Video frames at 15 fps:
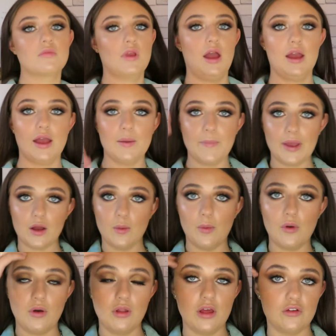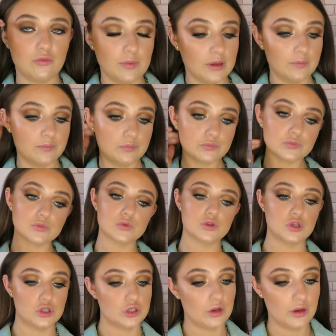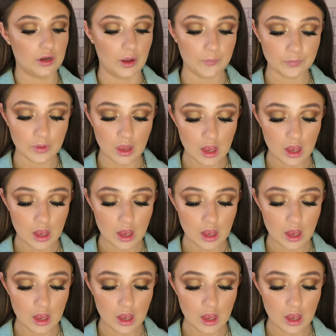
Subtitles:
I get makeup all over me, just so you know.